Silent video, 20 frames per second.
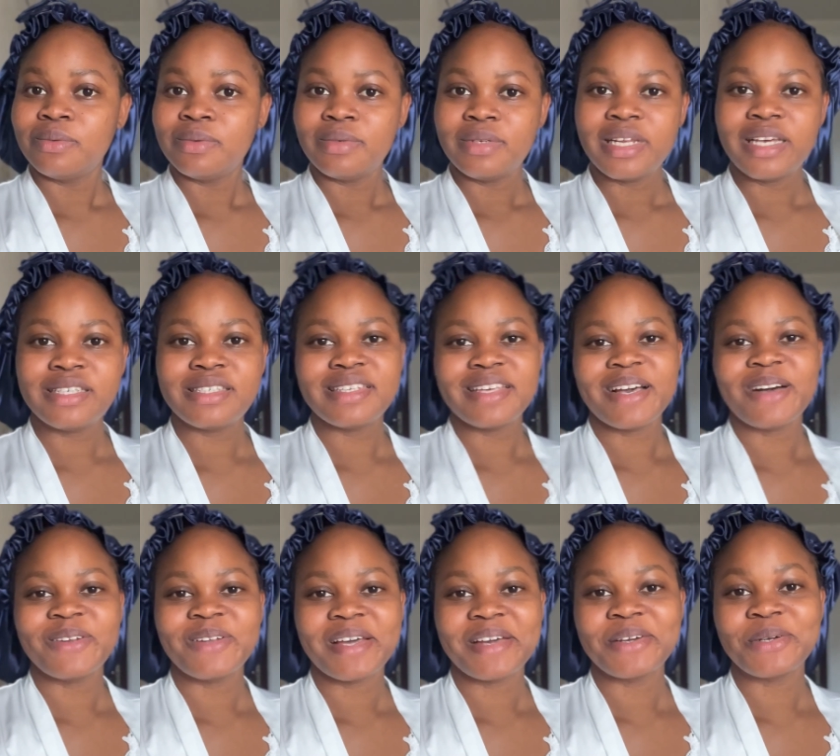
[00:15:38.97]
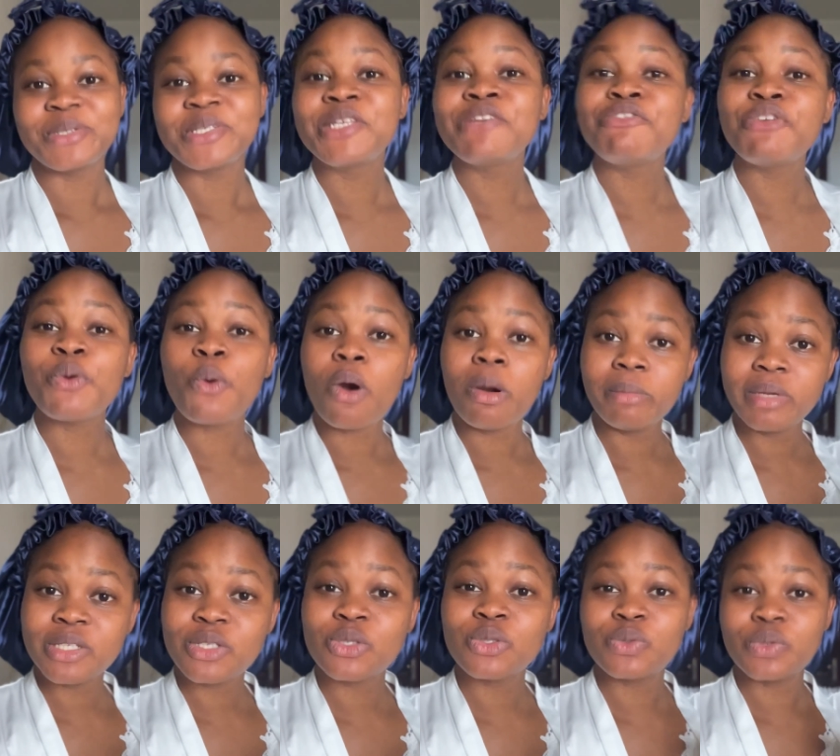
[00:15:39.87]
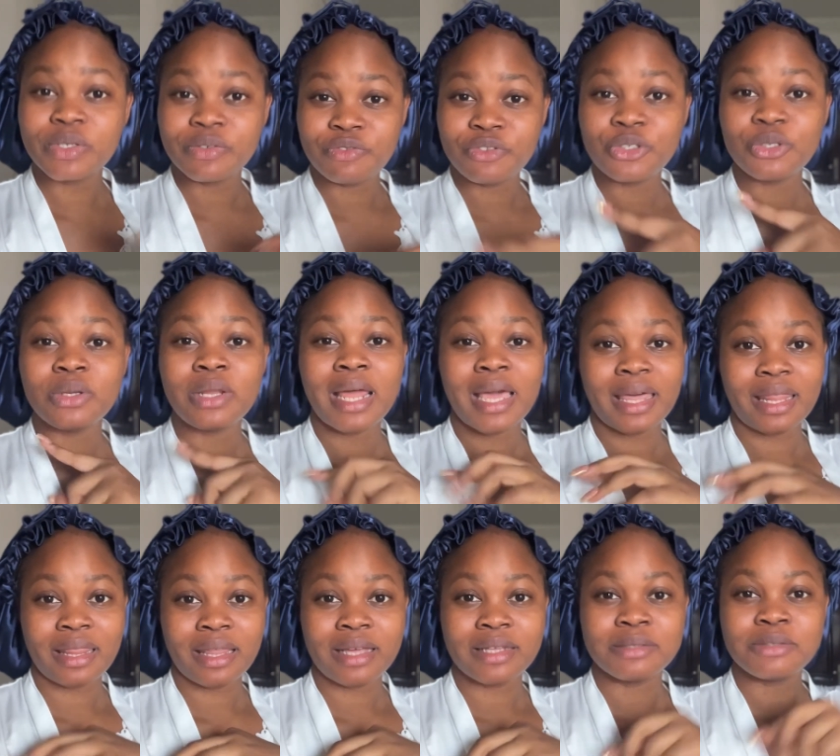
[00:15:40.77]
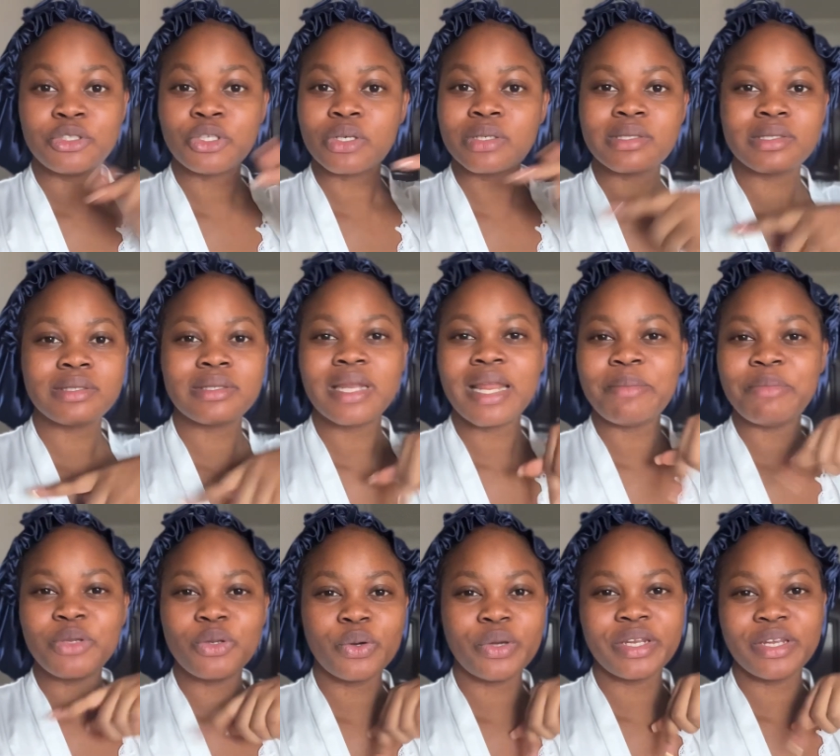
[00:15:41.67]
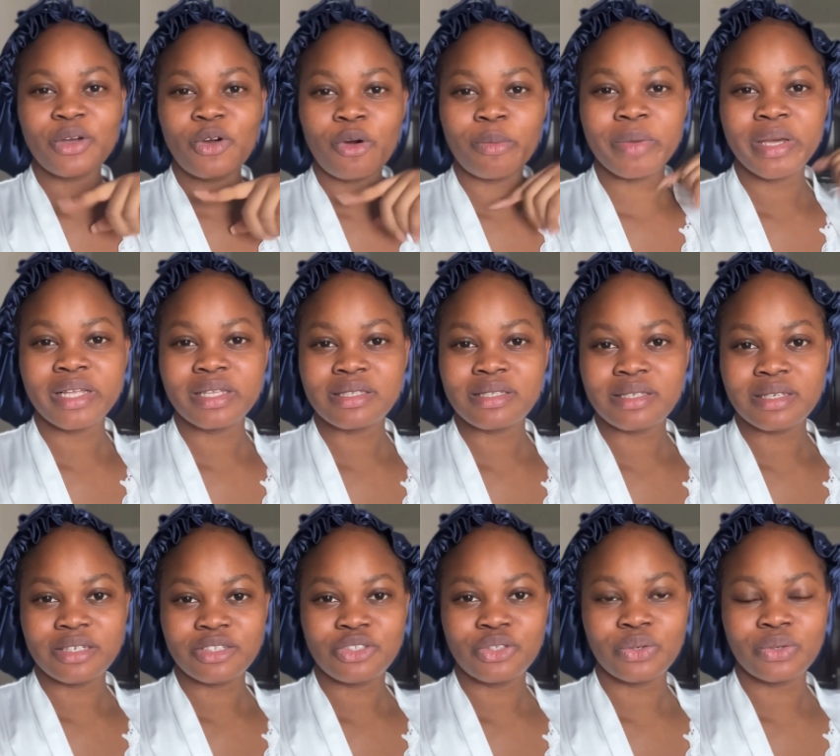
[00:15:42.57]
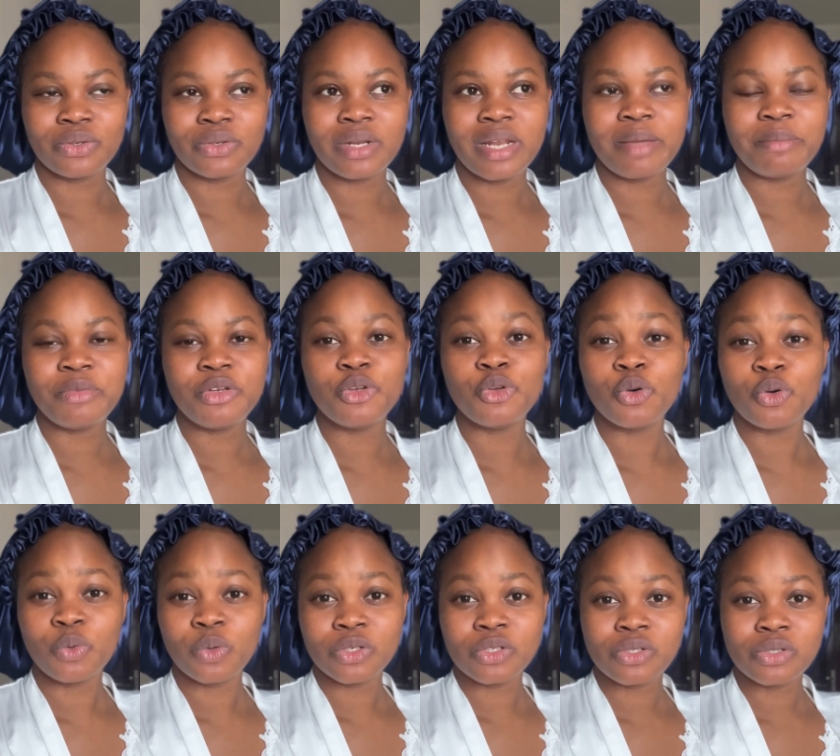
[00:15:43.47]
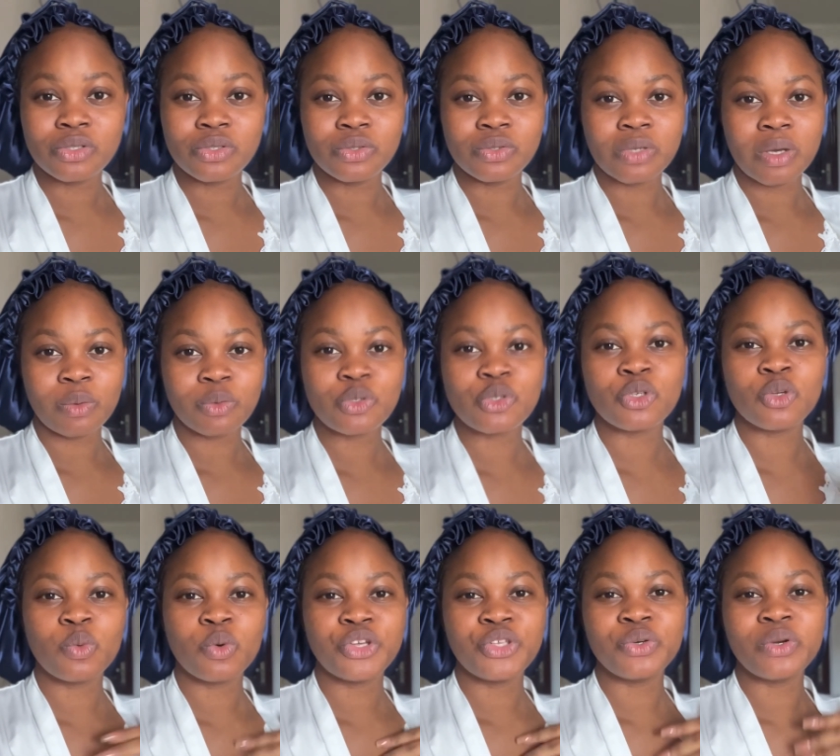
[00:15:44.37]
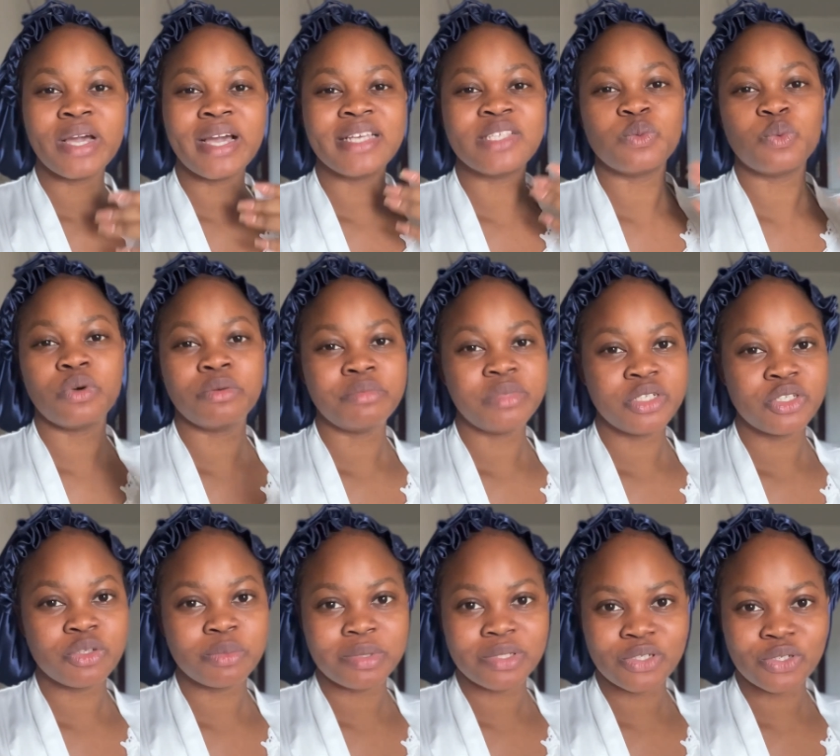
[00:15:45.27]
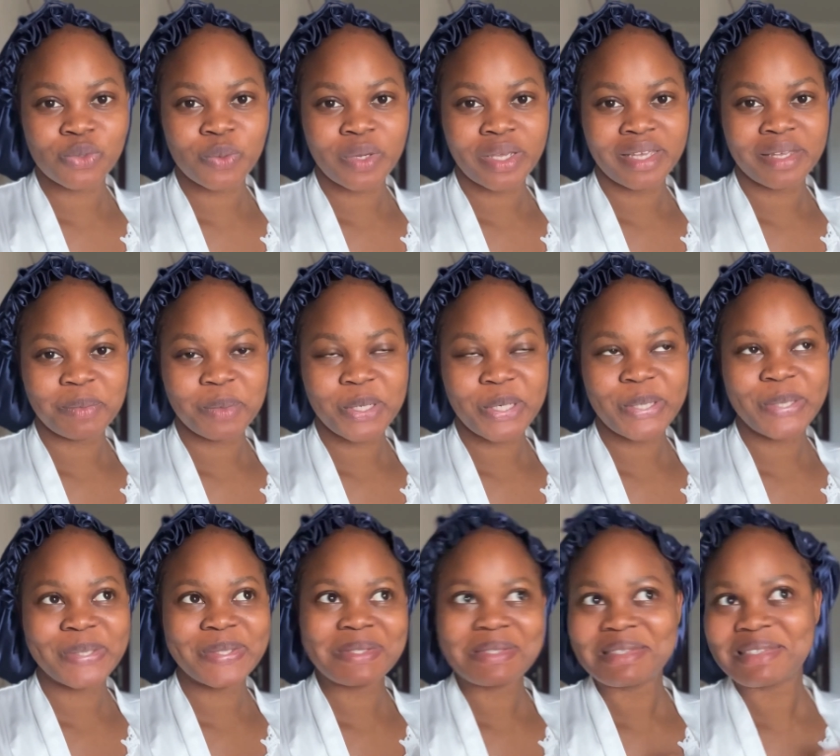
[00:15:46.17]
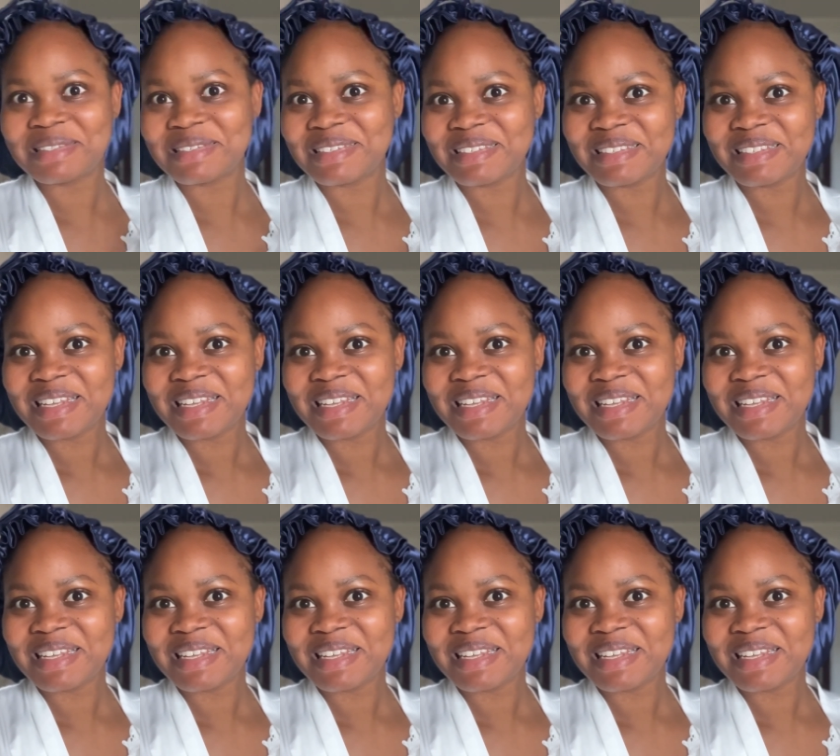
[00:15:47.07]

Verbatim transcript: let's see how that goes if you want me to do a video like that just let me know in the comment section let me know what to do i want to know what you guys want me to be doing because